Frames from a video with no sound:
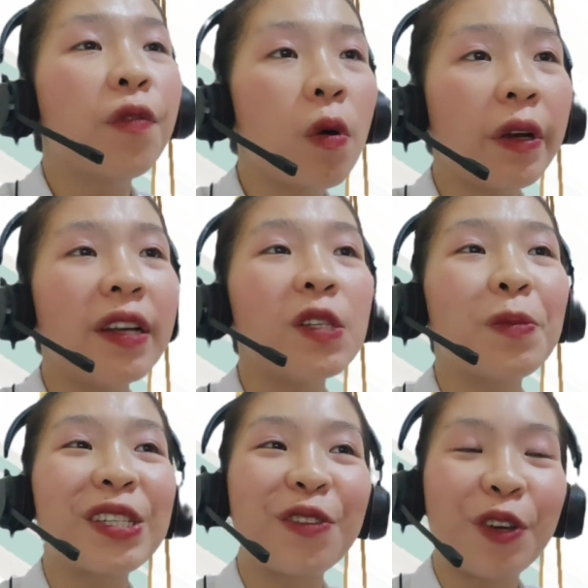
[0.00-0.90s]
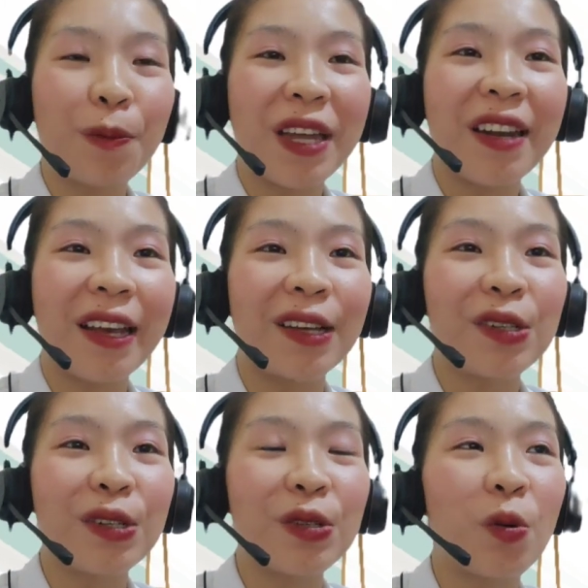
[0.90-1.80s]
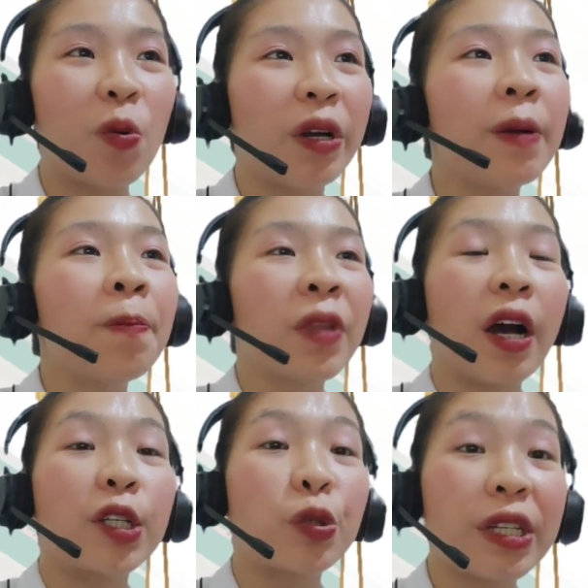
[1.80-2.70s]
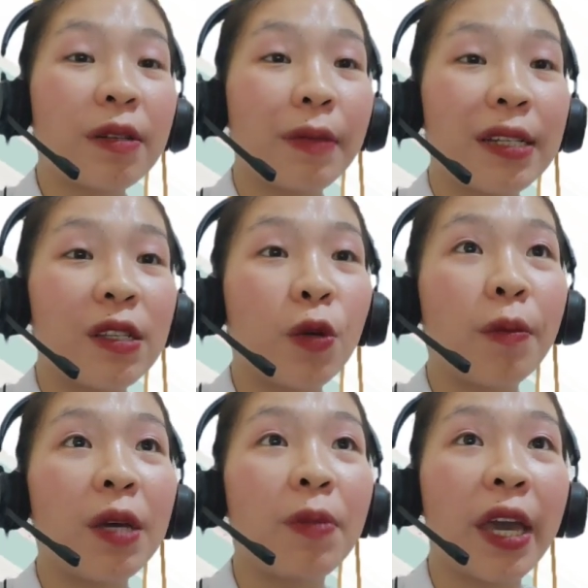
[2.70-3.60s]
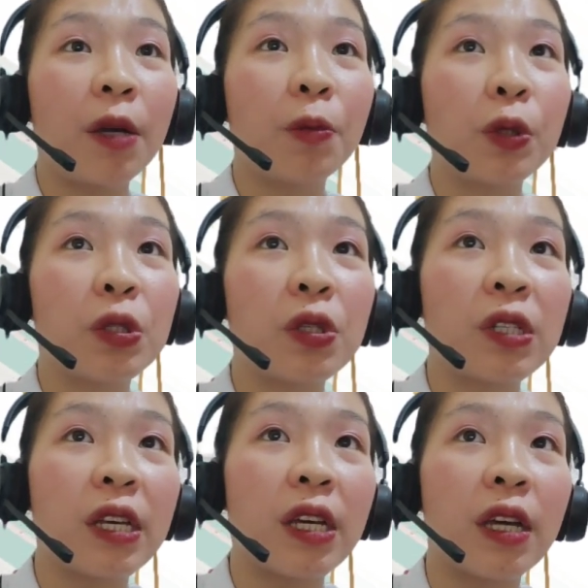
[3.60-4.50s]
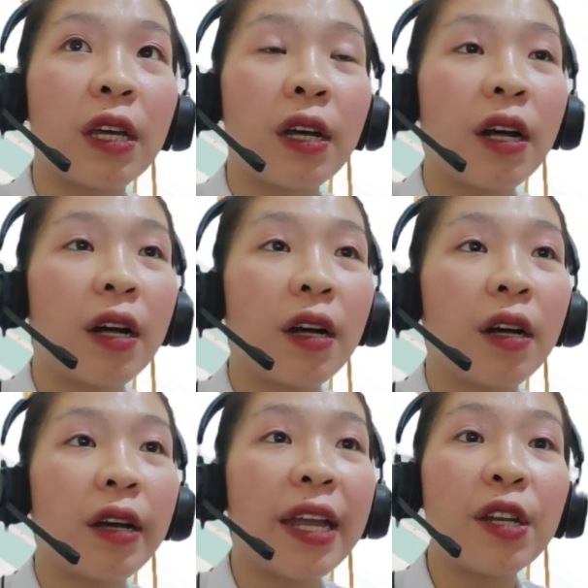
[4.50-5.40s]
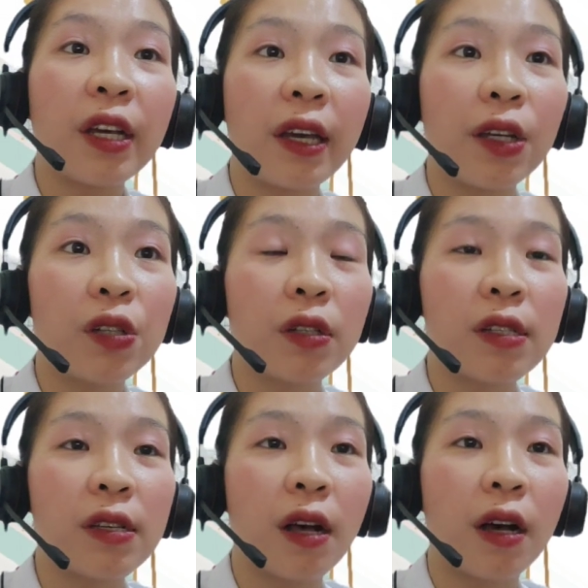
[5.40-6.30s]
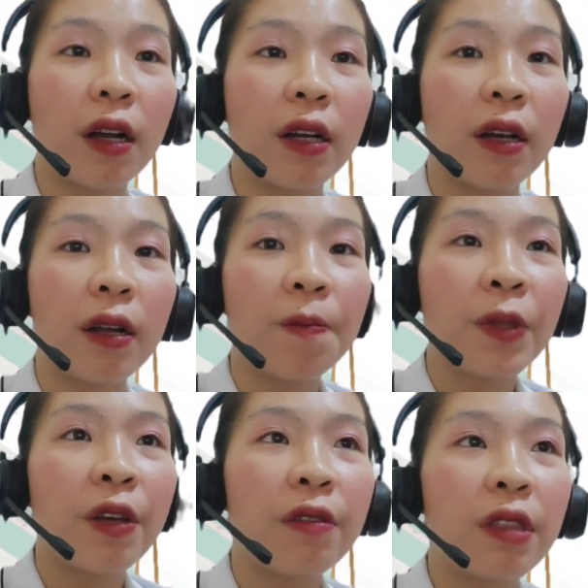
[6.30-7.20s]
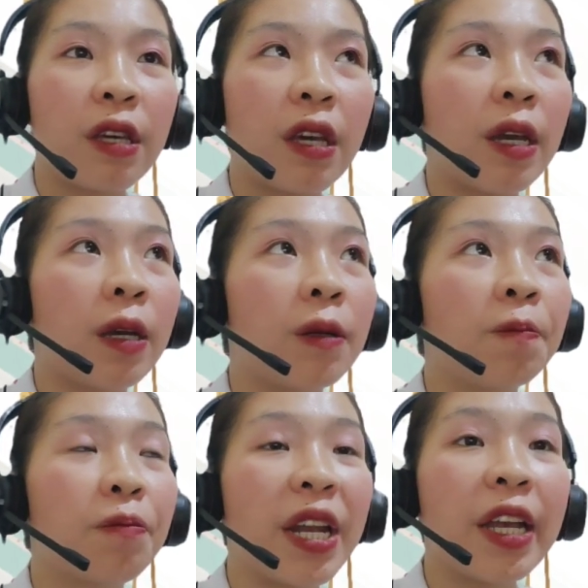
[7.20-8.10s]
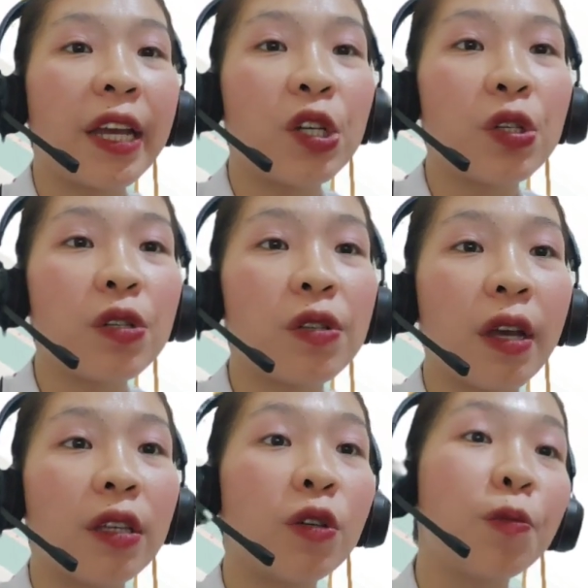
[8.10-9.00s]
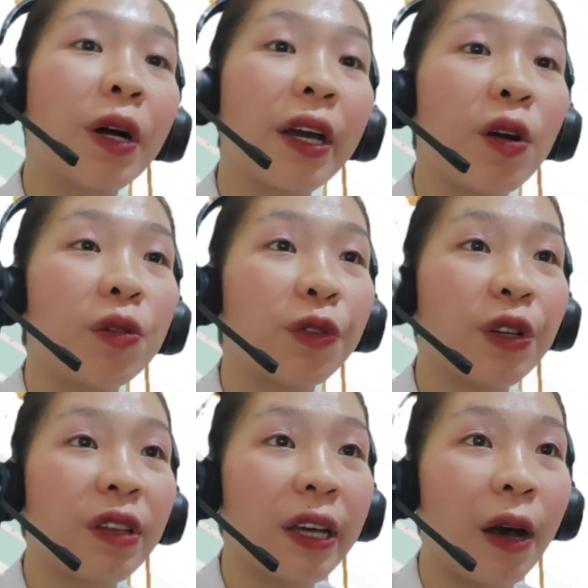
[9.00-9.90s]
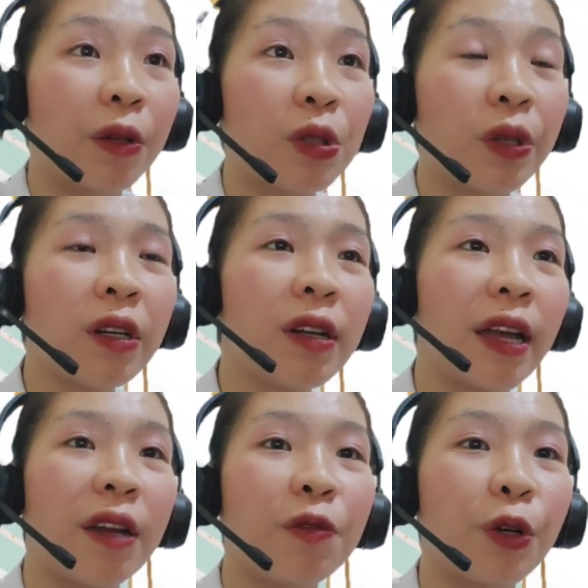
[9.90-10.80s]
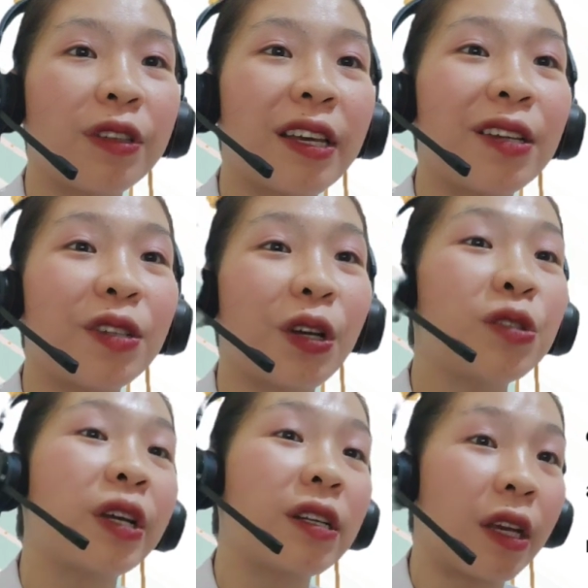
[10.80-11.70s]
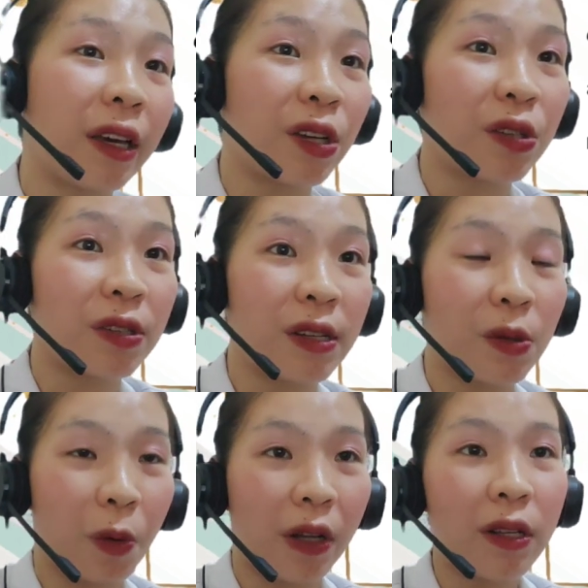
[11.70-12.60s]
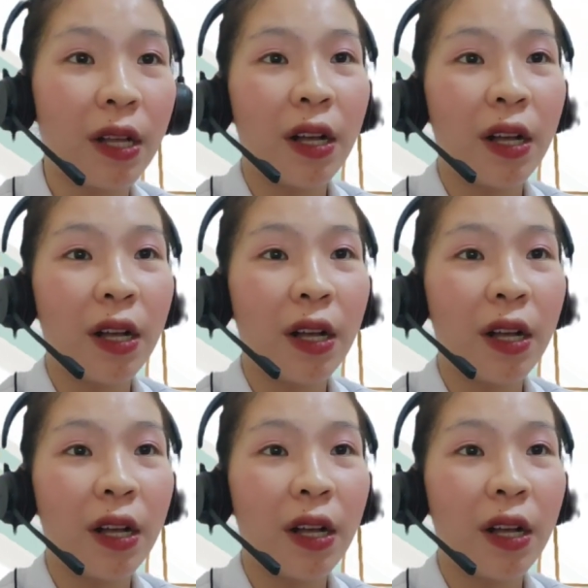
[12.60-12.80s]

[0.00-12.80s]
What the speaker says: for specific medications or treatments. You may be able to see indications on the medications that you buy over the counter, and for the contraindications as well.